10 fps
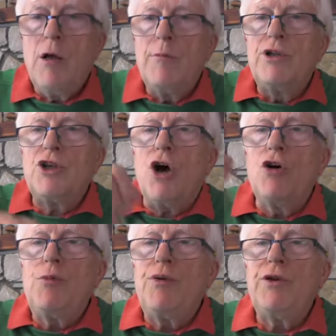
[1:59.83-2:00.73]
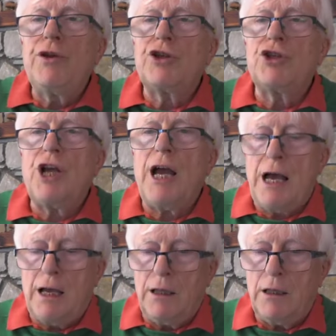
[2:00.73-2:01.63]
But open the
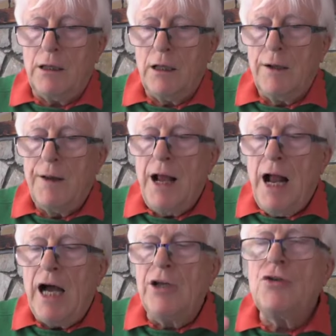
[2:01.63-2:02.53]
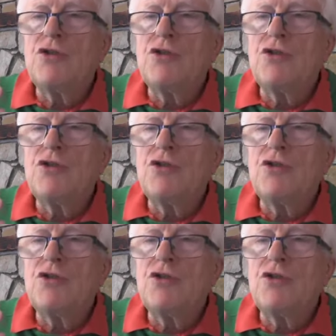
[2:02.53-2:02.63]
shell and you